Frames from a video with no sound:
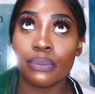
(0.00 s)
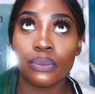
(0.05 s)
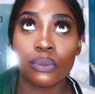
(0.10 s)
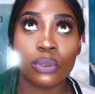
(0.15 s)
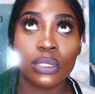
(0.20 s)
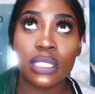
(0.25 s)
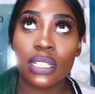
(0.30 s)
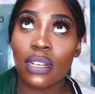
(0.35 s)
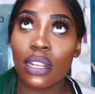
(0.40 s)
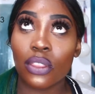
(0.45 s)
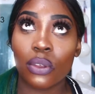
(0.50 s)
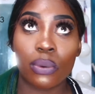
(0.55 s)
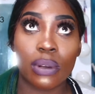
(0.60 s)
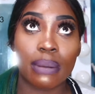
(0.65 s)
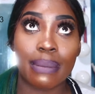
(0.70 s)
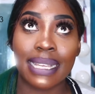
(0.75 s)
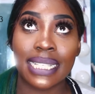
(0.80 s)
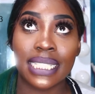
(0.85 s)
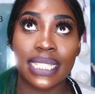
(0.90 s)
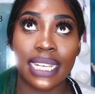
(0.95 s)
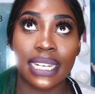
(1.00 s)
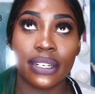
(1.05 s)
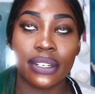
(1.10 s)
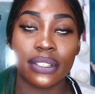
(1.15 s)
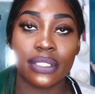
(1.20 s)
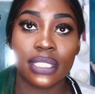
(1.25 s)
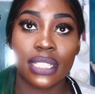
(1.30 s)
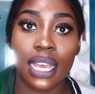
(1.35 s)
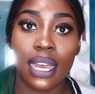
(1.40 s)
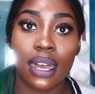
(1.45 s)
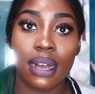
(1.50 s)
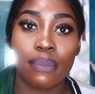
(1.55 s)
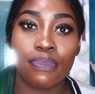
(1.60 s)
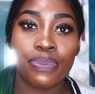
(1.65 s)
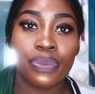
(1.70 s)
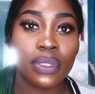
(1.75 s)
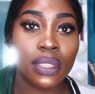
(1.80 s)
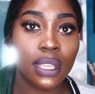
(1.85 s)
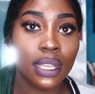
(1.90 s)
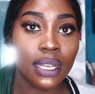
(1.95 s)
what's another one of my standards?
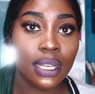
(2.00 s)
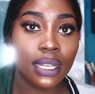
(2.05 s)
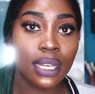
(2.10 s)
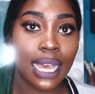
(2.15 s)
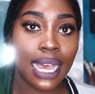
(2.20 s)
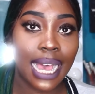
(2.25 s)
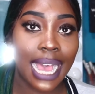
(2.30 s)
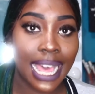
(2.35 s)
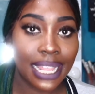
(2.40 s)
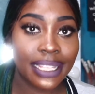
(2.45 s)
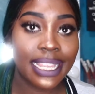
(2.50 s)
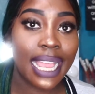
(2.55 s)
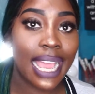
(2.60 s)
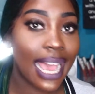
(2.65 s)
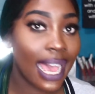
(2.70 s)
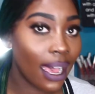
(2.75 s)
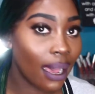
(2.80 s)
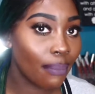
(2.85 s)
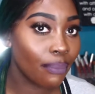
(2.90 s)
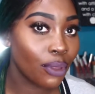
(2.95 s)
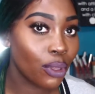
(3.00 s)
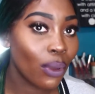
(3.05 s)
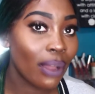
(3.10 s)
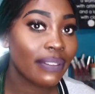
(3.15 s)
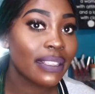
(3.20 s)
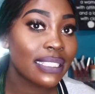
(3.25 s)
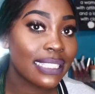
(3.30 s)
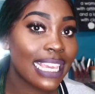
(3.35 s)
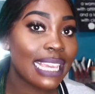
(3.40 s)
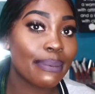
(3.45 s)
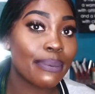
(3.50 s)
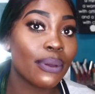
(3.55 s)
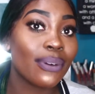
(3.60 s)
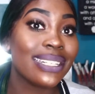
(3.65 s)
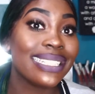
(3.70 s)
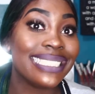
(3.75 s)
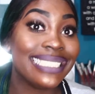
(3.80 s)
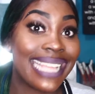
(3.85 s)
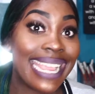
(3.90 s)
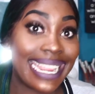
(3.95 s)
You have to take me
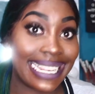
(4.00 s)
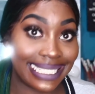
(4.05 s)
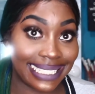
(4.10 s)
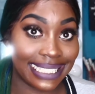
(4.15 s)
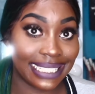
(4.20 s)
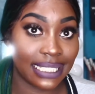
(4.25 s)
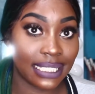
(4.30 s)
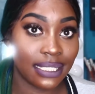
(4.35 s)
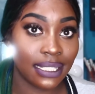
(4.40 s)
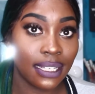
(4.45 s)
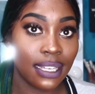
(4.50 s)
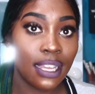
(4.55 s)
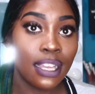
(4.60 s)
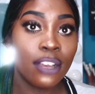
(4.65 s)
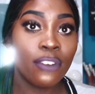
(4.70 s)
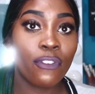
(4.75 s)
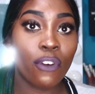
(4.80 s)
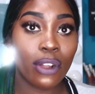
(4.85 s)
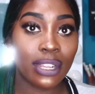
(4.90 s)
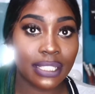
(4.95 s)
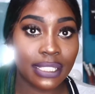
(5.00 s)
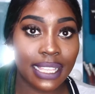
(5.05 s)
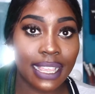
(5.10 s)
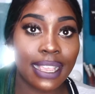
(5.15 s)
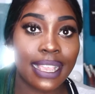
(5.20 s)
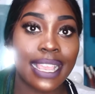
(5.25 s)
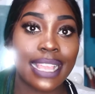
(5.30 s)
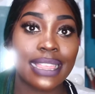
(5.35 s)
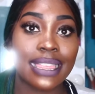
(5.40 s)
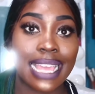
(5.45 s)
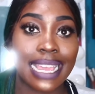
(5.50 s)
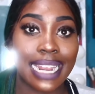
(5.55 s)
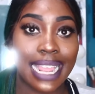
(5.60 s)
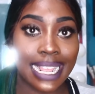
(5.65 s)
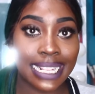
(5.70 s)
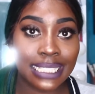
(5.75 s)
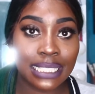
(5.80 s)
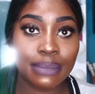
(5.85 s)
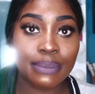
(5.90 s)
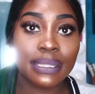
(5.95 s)
on dates for us to get that
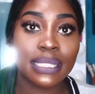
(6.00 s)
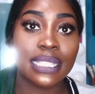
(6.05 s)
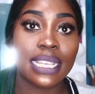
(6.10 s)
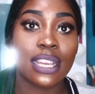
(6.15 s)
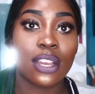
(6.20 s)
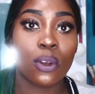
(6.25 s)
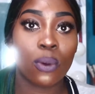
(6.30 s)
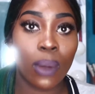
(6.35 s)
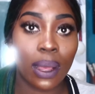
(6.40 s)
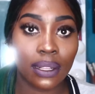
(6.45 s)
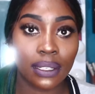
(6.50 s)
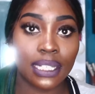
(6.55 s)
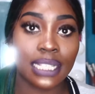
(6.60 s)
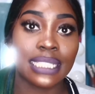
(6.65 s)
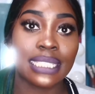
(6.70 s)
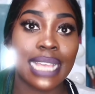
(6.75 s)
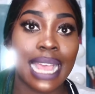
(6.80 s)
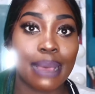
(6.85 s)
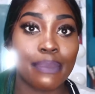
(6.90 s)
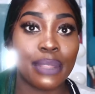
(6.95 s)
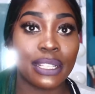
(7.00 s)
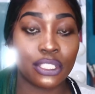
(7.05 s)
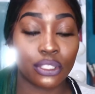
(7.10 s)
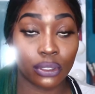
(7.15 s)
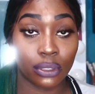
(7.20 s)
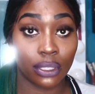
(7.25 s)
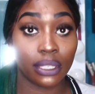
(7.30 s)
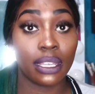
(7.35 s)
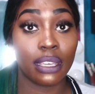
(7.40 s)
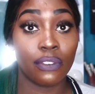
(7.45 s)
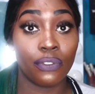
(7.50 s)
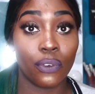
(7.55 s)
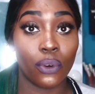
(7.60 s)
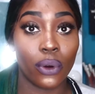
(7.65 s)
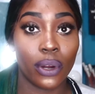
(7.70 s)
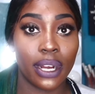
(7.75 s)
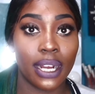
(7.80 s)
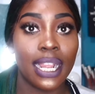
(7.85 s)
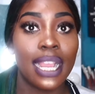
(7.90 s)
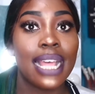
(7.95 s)
intimacy and quality time that you're looking
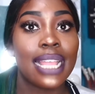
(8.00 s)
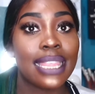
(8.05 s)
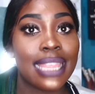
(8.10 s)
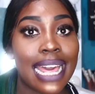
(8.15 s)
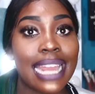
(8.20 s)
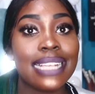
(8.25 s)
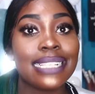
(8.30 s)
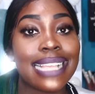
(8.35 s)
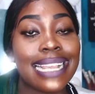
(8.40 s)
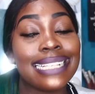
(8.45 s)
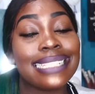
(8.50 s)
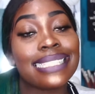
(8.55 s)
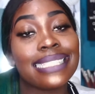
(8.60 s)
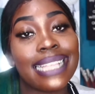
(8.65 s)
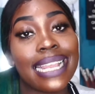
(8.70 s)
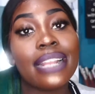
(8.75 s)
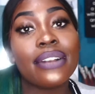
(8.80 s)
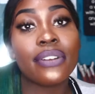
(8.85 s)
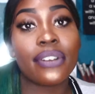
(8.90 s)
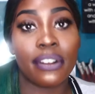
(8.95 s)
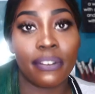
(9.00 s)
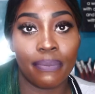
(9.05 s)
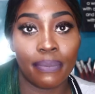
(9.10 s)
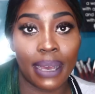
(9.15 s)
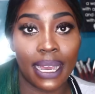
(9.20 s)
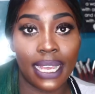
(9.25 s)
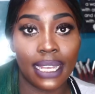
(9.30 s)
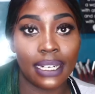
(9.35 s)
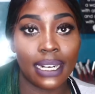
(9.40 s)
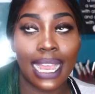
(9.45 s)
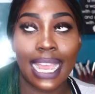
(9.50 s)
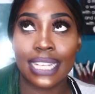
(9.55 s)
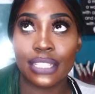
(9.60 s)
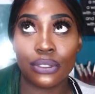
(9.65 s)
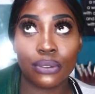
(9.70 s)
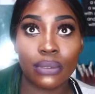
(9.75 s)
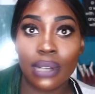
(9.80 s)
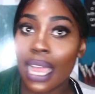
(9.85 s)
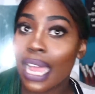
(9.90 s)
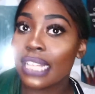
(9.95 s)
for. That is a standard of mine. I
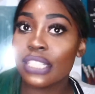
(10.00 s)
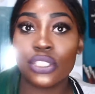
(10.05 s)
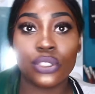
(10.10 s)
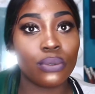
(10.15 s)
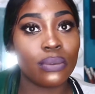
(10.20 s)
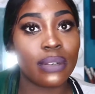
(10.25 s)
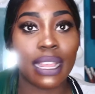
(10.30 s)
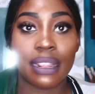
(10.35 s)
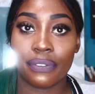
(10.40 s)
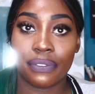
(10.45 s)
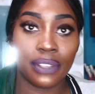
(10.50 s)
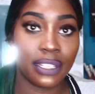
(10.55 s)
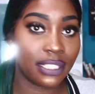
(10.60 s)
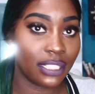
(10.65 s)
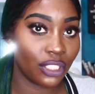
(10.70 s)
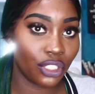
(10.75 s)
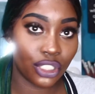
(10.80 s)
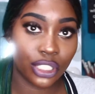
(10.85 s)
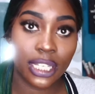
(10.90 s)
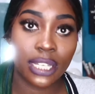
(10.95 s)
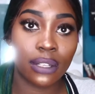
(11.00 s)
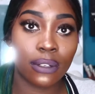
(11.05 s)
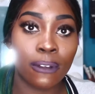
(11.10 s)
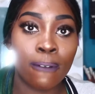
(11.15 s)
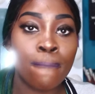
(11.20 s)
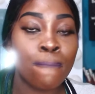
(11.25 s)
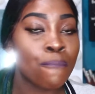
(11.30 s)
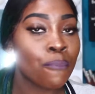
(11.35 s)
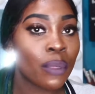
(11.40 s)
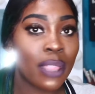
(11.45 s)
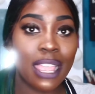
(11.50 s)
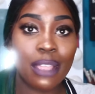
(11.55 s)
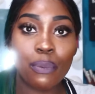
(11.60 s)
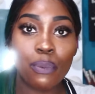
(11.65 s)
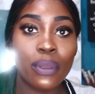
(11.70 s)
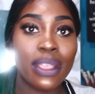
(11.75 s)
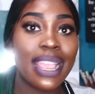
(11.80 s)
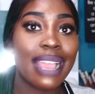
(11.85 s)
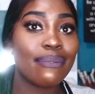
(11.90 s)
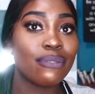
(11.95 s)
do not do Netflix and chill if
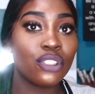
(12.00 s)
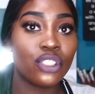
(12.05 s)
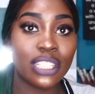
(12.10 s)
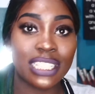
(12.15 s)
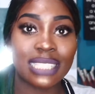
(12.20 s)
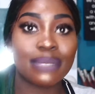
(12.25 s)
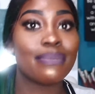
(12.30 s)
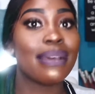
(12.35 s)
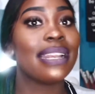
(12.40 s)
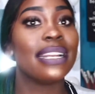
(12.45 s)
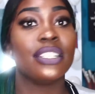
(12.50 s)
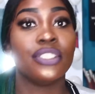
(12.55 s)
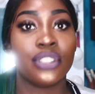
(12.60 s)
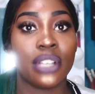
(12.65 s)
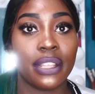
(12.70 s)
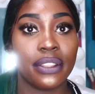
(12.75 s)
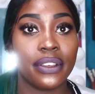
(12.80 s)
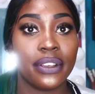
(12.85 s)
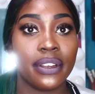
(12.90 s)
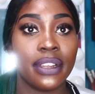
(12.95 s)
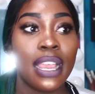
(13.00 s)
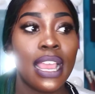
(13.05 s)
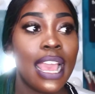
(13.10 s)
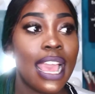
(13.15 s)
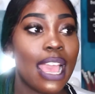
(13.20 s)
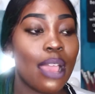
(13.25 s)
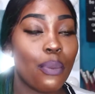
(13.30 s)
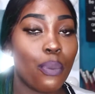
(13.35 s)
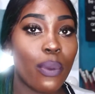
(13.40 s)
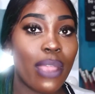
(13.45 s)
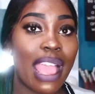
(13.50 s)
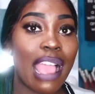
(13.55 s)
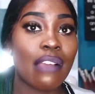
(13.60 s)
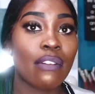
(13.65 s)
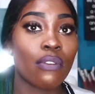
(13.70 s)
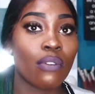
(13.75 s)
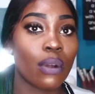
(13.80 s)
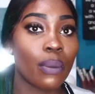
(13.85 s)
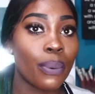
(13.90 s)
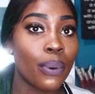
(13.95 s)
we have just met each other. If we
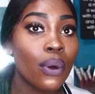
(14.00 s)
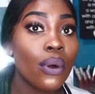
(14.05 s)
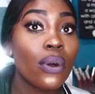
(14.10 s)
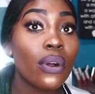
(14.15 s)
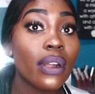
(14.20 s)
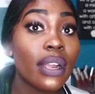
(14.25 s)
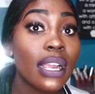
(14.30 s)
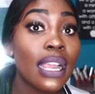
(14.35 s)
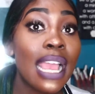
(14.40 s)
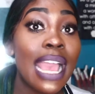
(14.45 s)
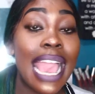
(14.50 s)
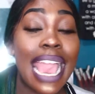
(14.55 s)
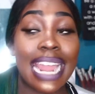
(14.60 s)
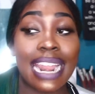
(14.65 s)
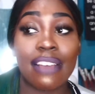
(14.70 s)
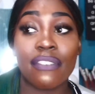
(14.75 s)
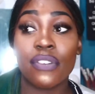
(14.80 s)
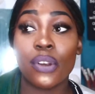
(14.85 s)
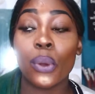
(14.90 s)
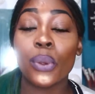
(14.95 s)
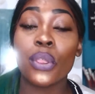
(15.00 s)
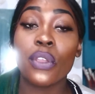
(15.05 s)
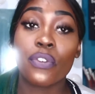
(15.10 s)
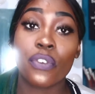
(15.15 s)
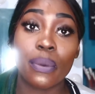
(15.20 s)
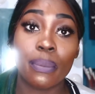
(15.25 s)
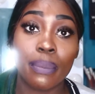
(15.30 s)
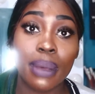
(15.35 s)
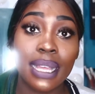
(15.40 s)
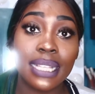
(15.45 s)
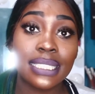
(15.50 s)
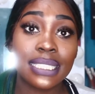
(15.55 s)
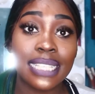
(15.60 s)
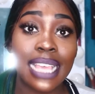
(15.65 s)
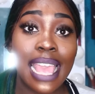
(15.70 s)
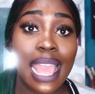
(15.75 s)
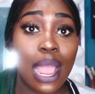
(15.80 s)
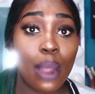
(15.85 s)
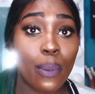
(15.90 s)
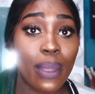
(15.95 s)
have a rapport and I've known you for months
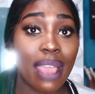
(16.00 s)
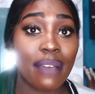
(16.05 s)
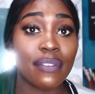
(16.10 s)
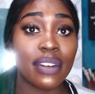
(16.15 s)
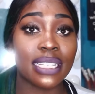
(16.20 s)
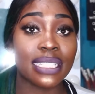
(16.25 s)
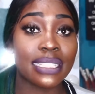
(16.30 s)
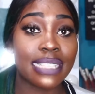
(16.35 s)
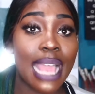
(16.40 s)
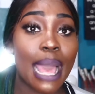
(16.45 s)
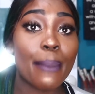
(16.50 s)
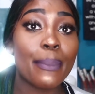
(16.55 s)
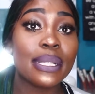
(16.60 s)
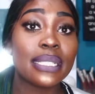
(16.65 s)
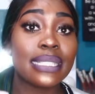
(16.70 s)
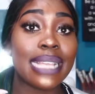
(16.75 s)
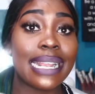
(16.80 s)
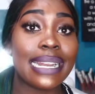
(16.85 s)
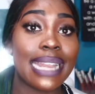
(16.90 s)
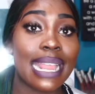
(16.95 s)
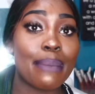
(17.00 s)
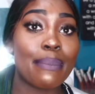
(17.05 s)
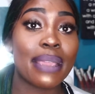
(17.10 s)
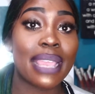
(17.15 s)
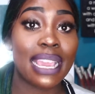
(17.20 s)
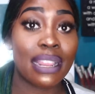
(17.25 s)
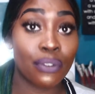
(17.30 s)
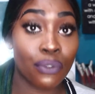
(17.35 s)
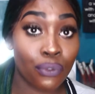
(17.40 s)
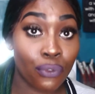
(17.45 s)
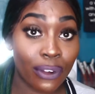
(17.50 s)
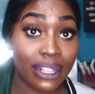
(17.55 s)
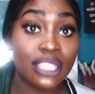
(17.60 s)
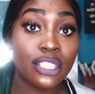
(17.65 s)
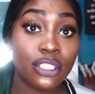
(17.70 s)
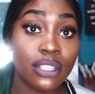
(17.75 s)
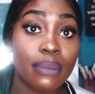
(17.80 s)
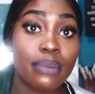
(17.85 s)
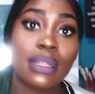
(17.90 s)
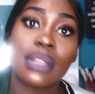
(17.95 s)
and we have an established dynamic and
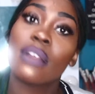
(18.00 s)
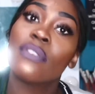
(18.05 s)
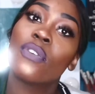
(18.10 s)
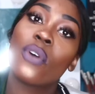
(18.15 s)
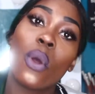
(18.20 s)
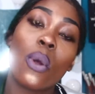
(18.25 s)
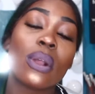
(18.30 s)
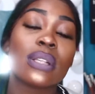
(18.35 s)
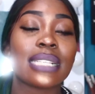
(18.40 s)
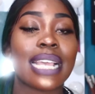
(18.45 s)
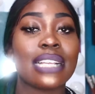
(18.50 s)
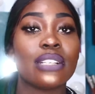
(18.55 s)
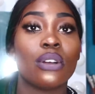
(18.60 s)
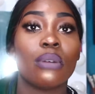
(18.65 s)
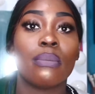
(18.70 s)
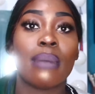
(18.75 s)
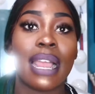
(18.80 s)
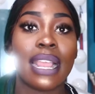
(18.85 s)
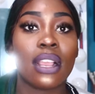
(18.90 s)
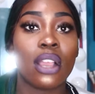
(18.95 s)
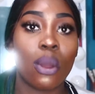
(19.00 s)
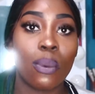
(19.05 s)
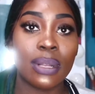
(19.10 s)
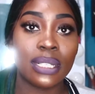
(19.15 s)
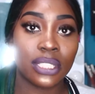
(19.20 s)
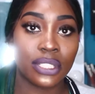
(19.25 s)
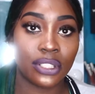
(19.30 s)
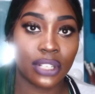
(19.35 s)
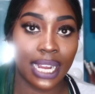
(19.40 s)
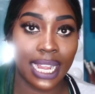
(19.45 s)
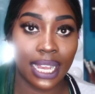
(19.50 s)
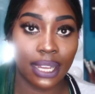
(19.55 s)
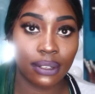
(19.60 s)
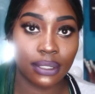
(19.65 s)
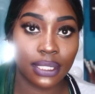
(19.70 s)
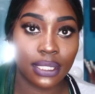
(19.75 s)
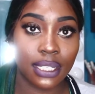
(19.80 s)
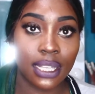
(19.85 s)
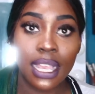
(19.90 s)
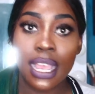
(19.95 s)
friendship, then of course I don't mind going to your
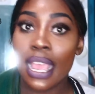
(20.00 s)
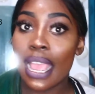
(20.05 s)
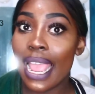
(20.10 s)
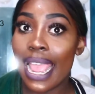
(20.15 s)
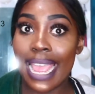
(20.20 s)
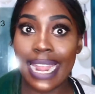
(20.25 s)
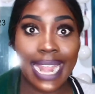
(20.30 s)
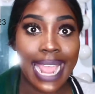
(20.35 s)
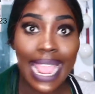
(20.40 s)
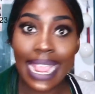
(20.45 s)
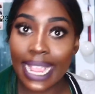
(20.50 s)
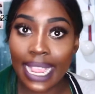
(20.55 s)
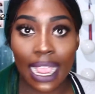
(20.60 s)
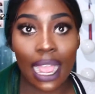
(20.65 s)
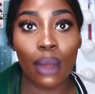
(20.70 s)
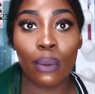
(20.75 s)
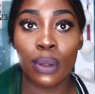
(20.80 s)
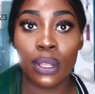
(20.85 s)
house and hanging out